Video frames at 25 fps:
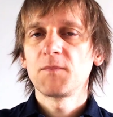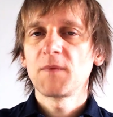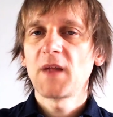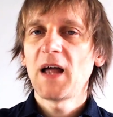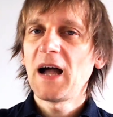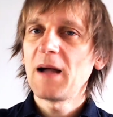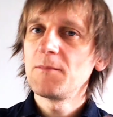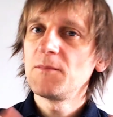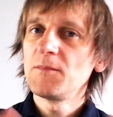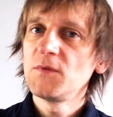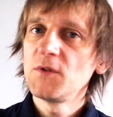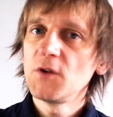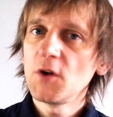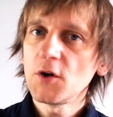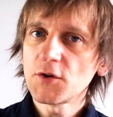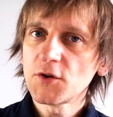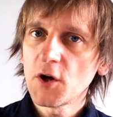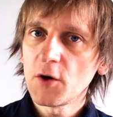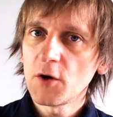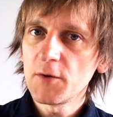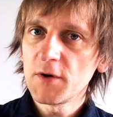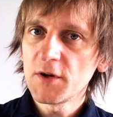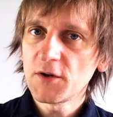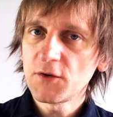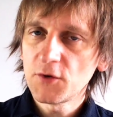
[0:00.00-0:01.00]
I'm not
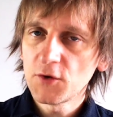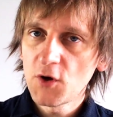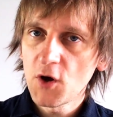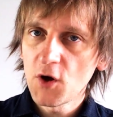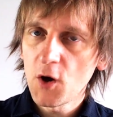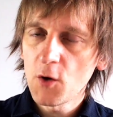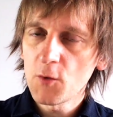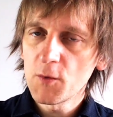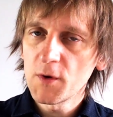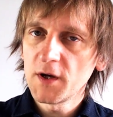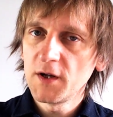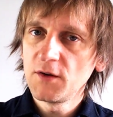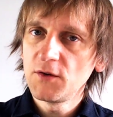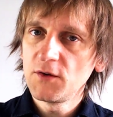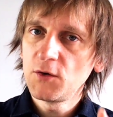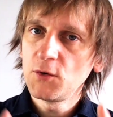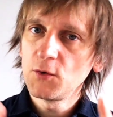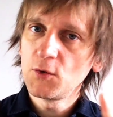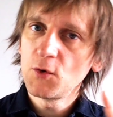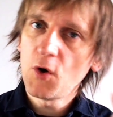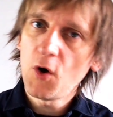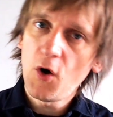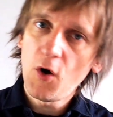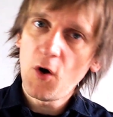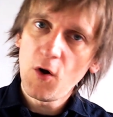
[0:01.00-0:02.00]
going to go
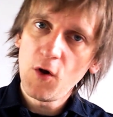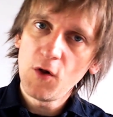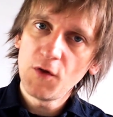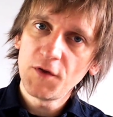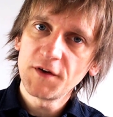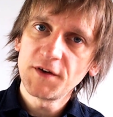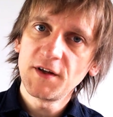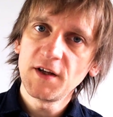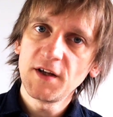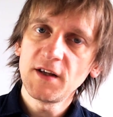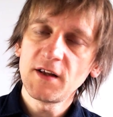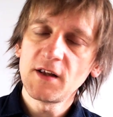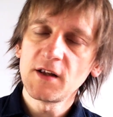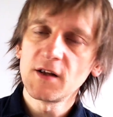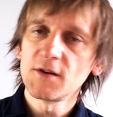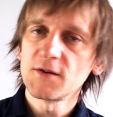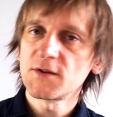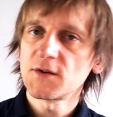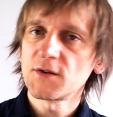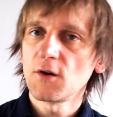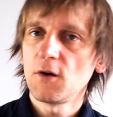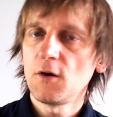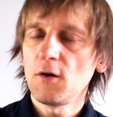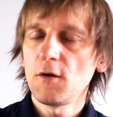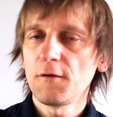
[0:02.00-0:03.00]
into all the
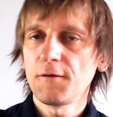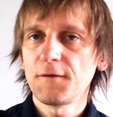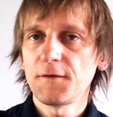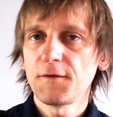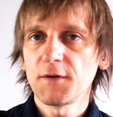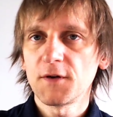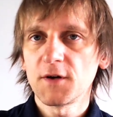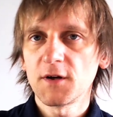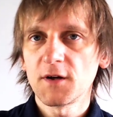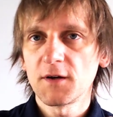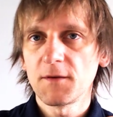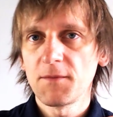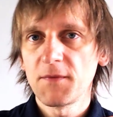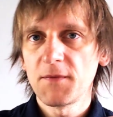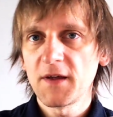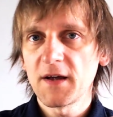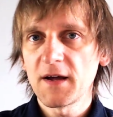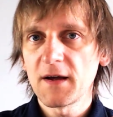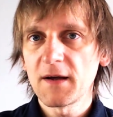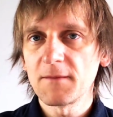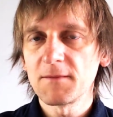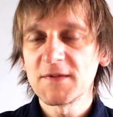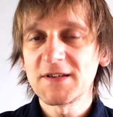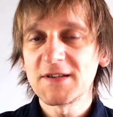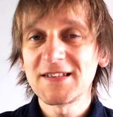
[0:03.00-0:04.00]
details of
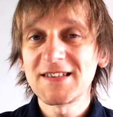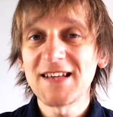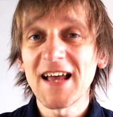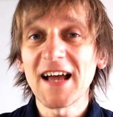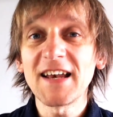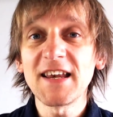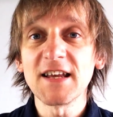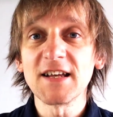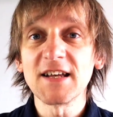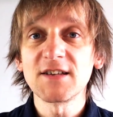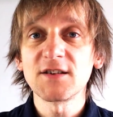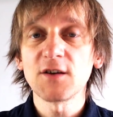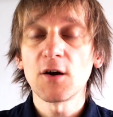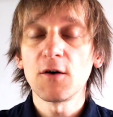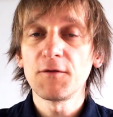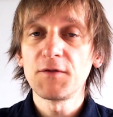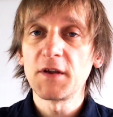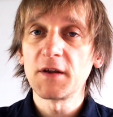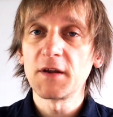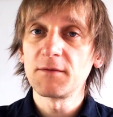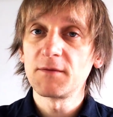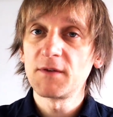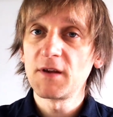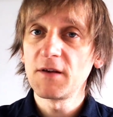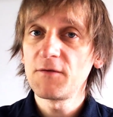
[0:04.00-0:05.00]
the settings of
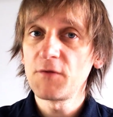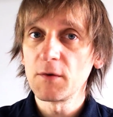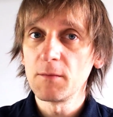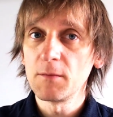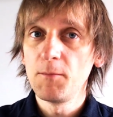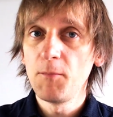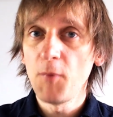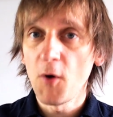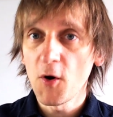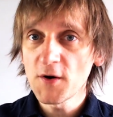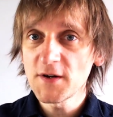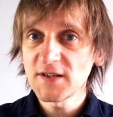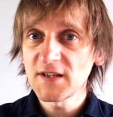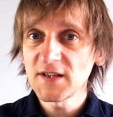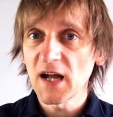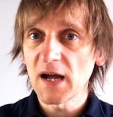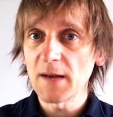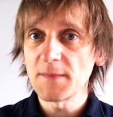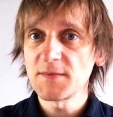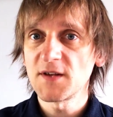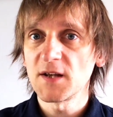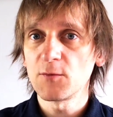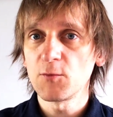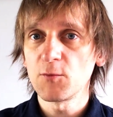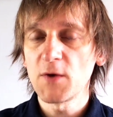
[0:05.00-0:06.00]
the different box
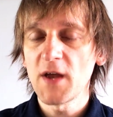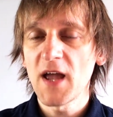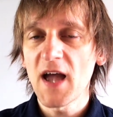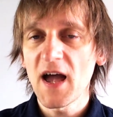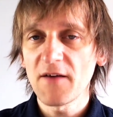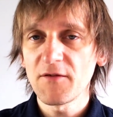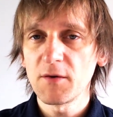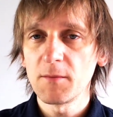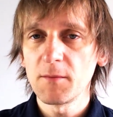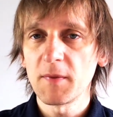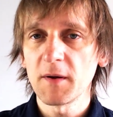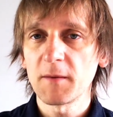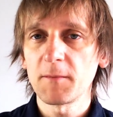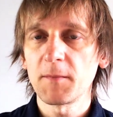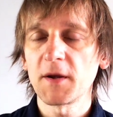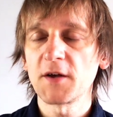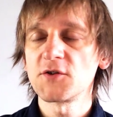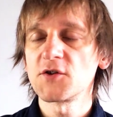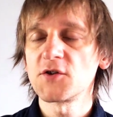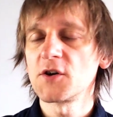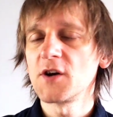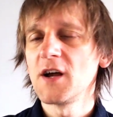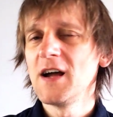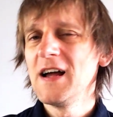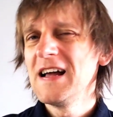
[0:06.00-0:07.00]
types that we have in
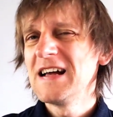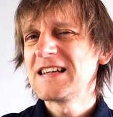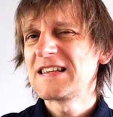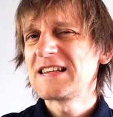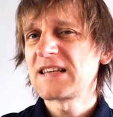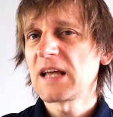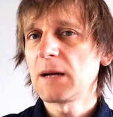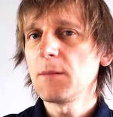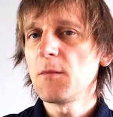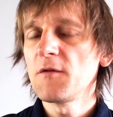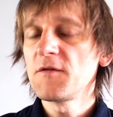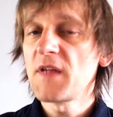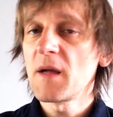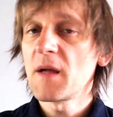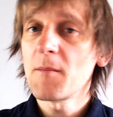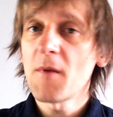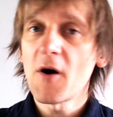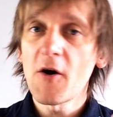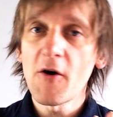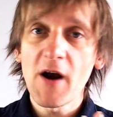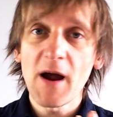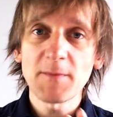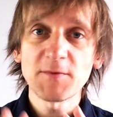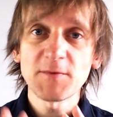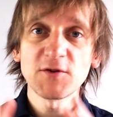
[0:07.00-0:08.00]
BigPicture. Some of them
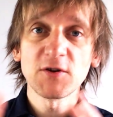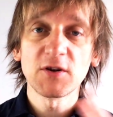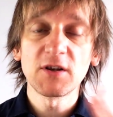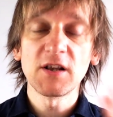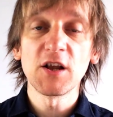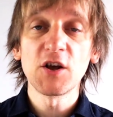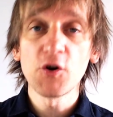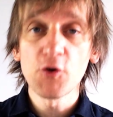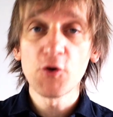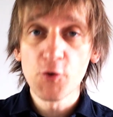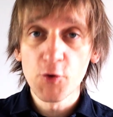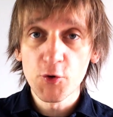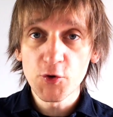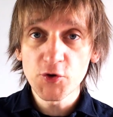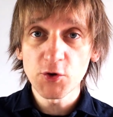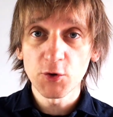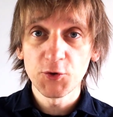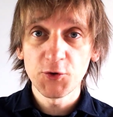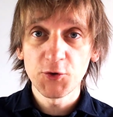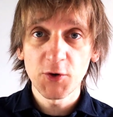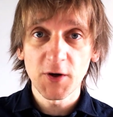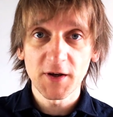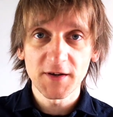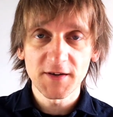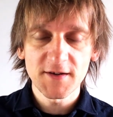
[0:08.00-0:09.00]
are absolutely crucial
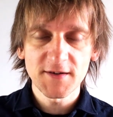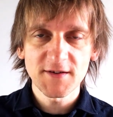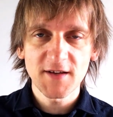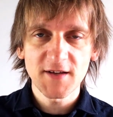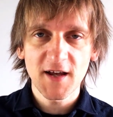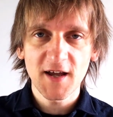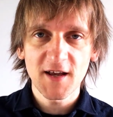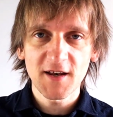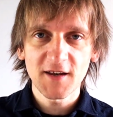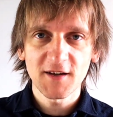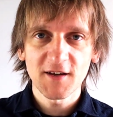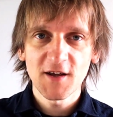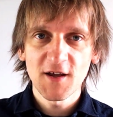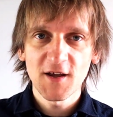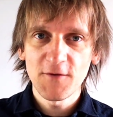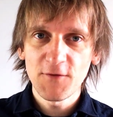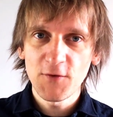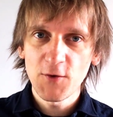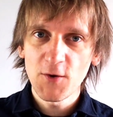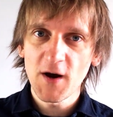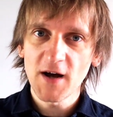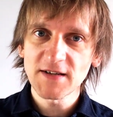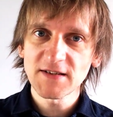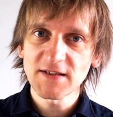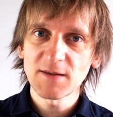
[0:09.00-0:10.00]
to understand, if
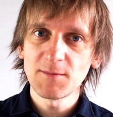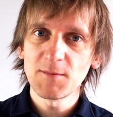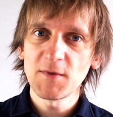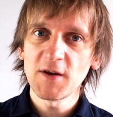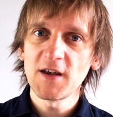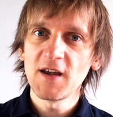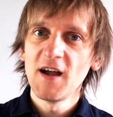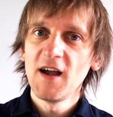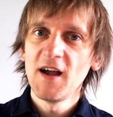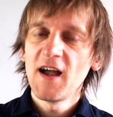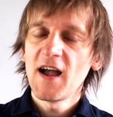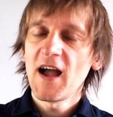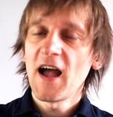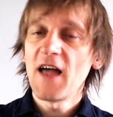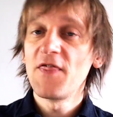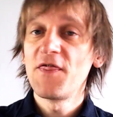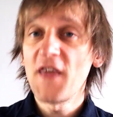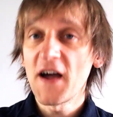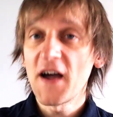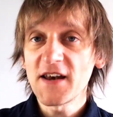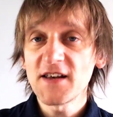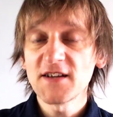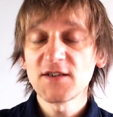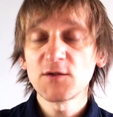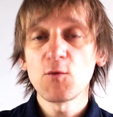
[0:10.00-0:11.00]
you ask me, and
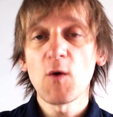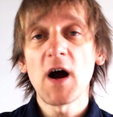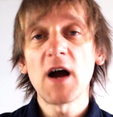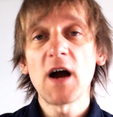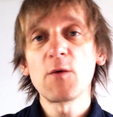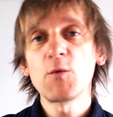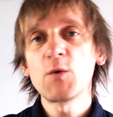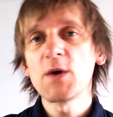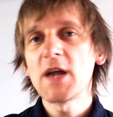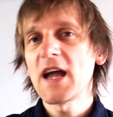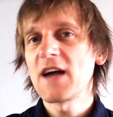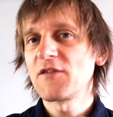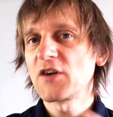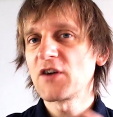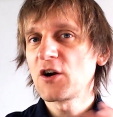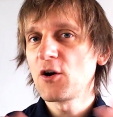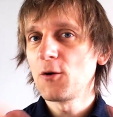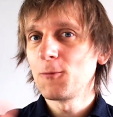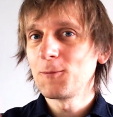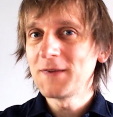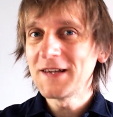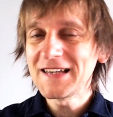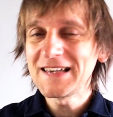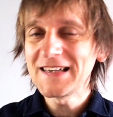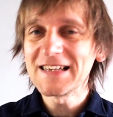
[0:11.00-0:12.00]
that is why we have a
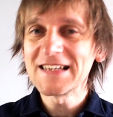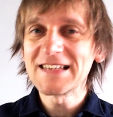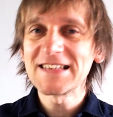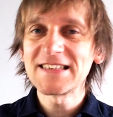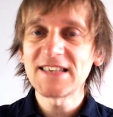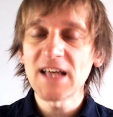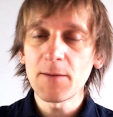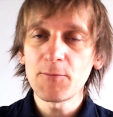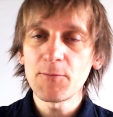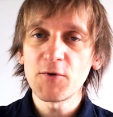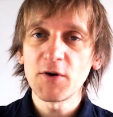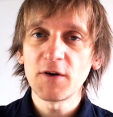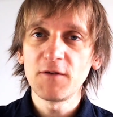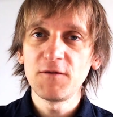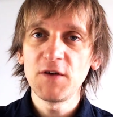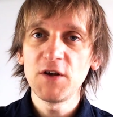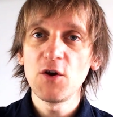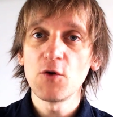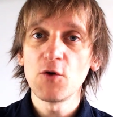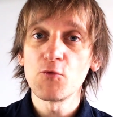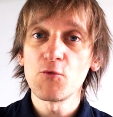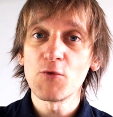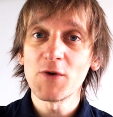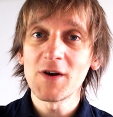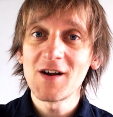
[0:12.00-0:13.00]
completely separate
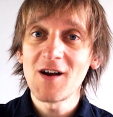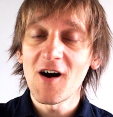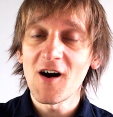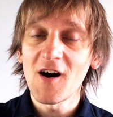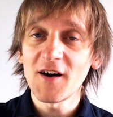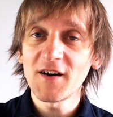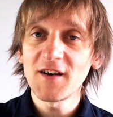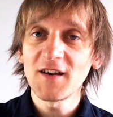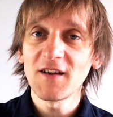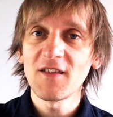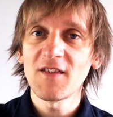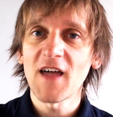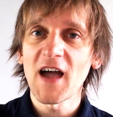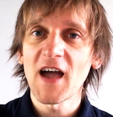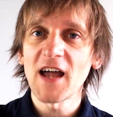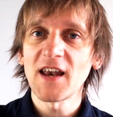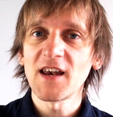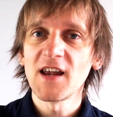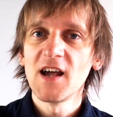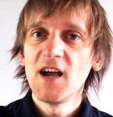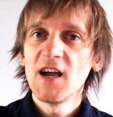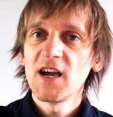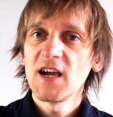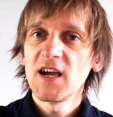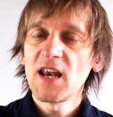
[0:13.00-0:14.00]
video regarding that
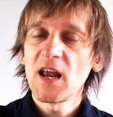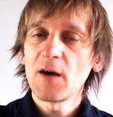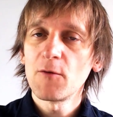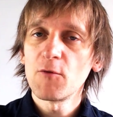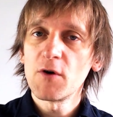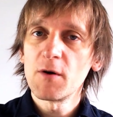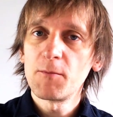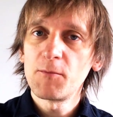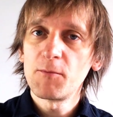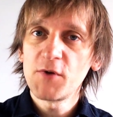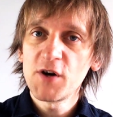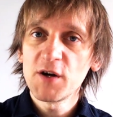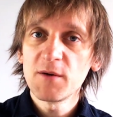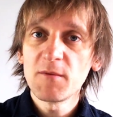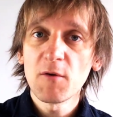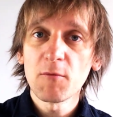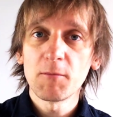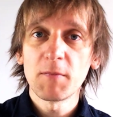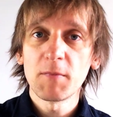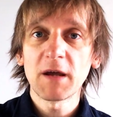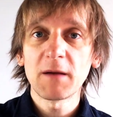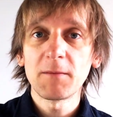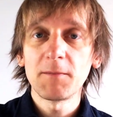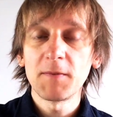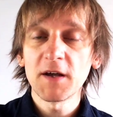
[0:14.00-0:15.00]
in our premium
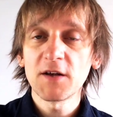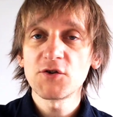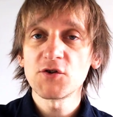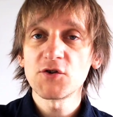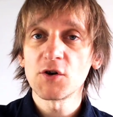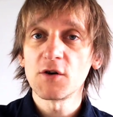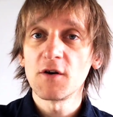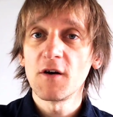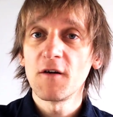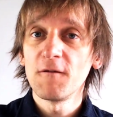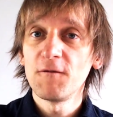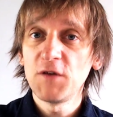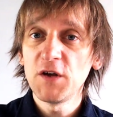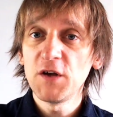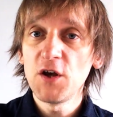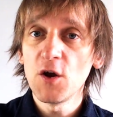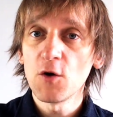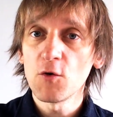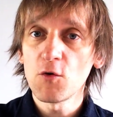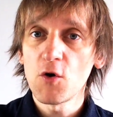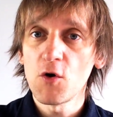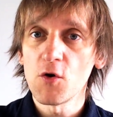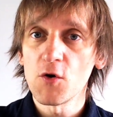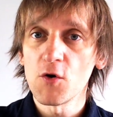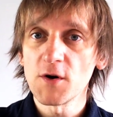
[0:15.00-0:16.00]
BigPicture video
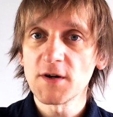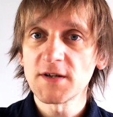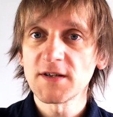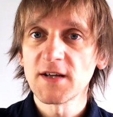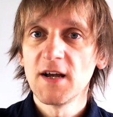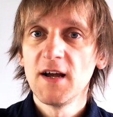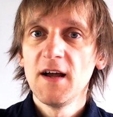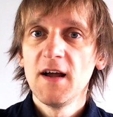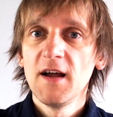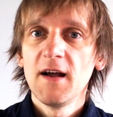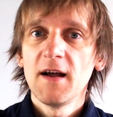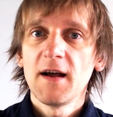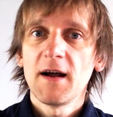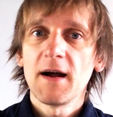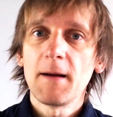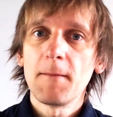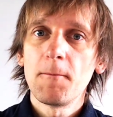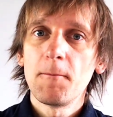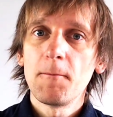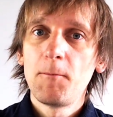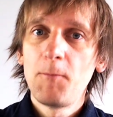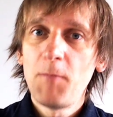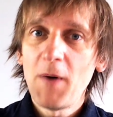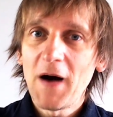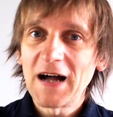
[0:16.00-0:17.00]
course.
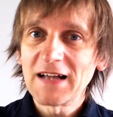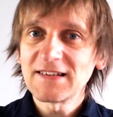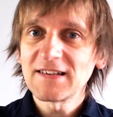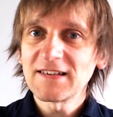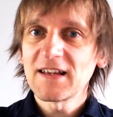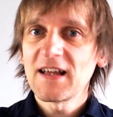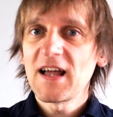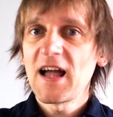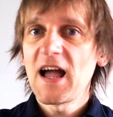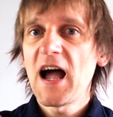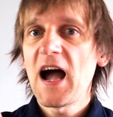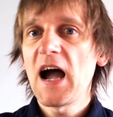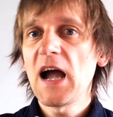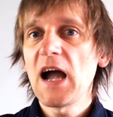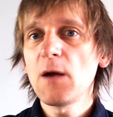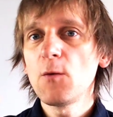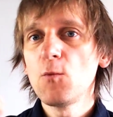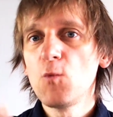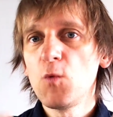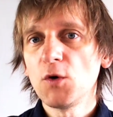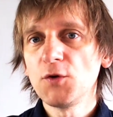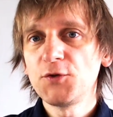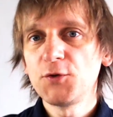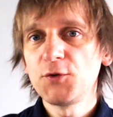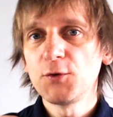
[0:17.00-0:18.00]
But I
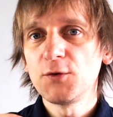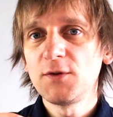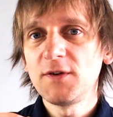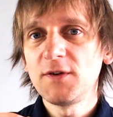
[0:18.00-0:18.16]
want to